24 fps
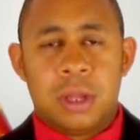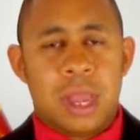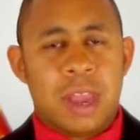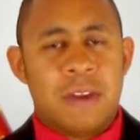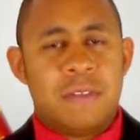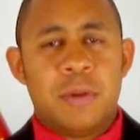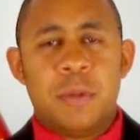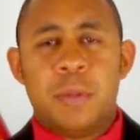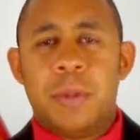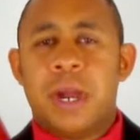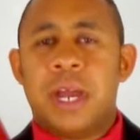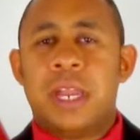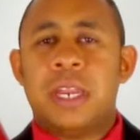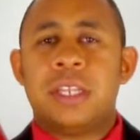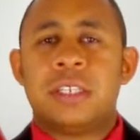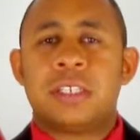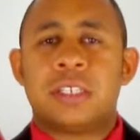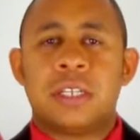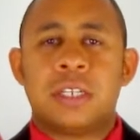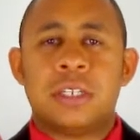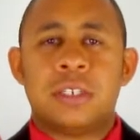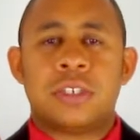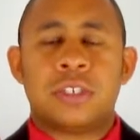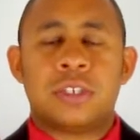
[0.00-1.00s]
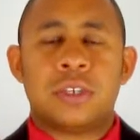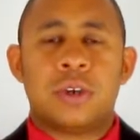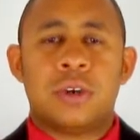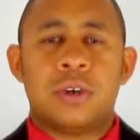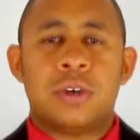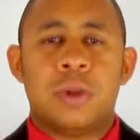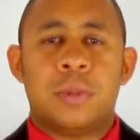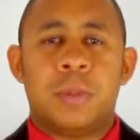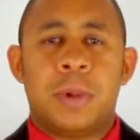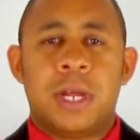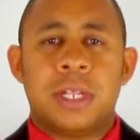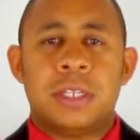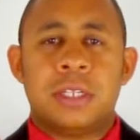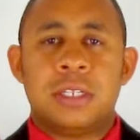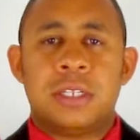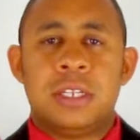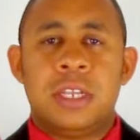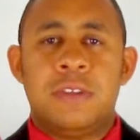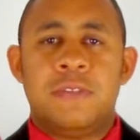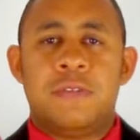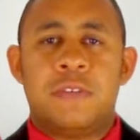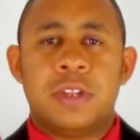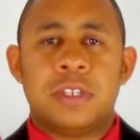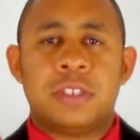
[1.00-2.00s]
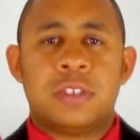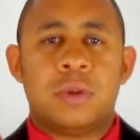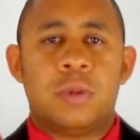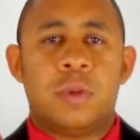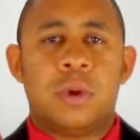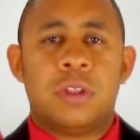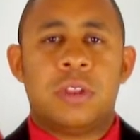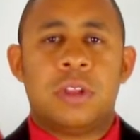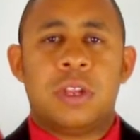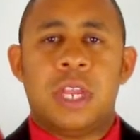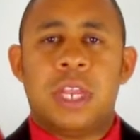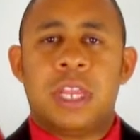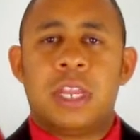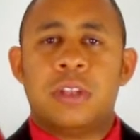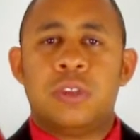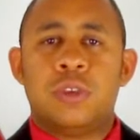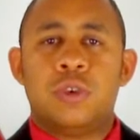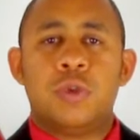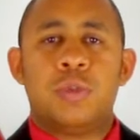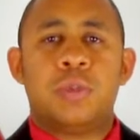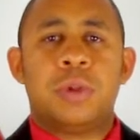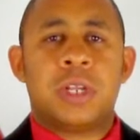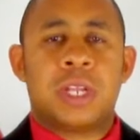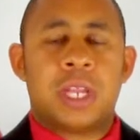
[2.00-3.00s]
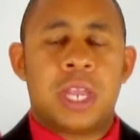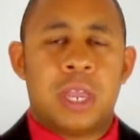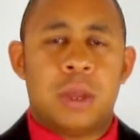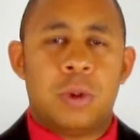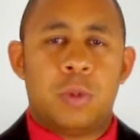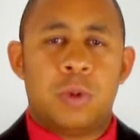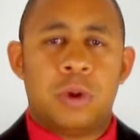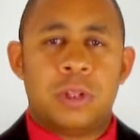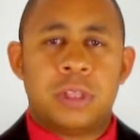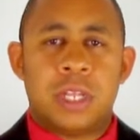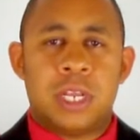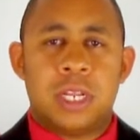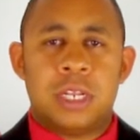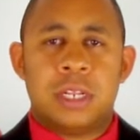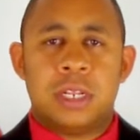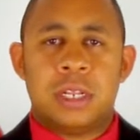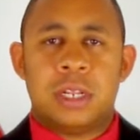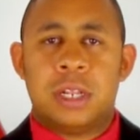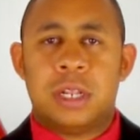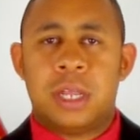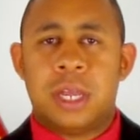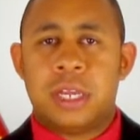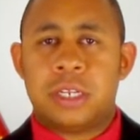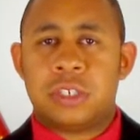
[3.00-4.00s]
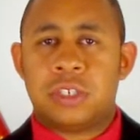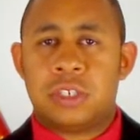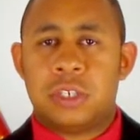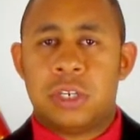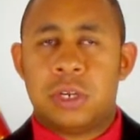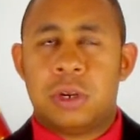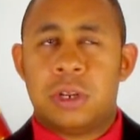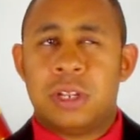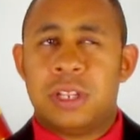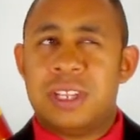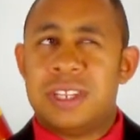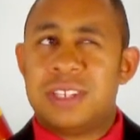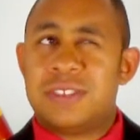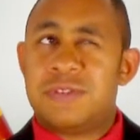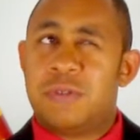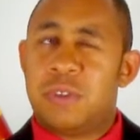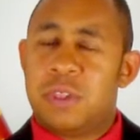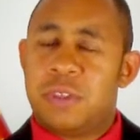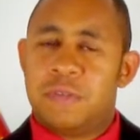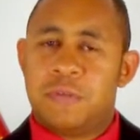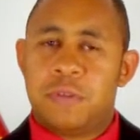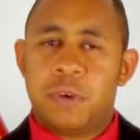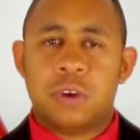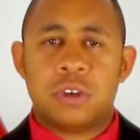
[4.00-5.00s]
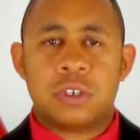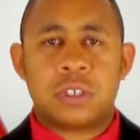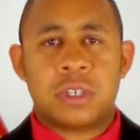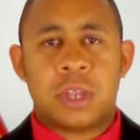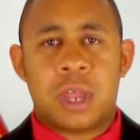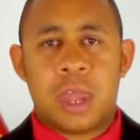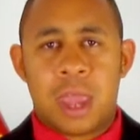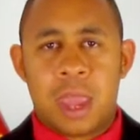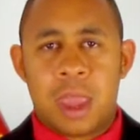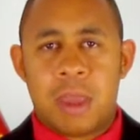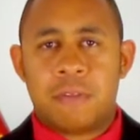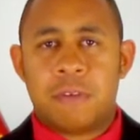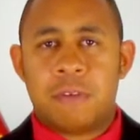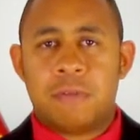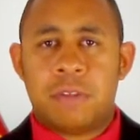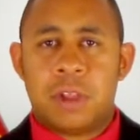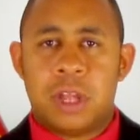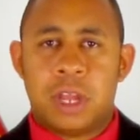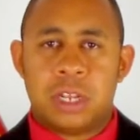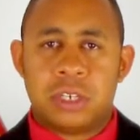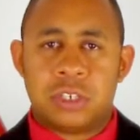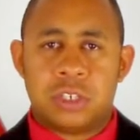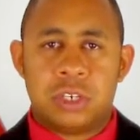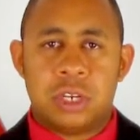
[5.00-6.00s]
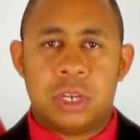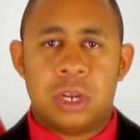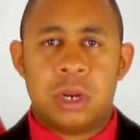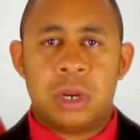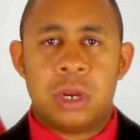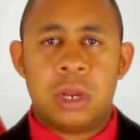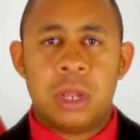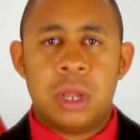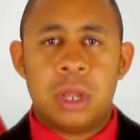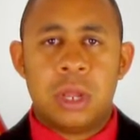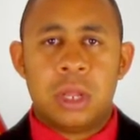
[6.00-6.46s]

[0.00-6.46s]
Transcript: everybody's concerned about the defense and whether they can duplicate what they did last year, at least for the first half of last year.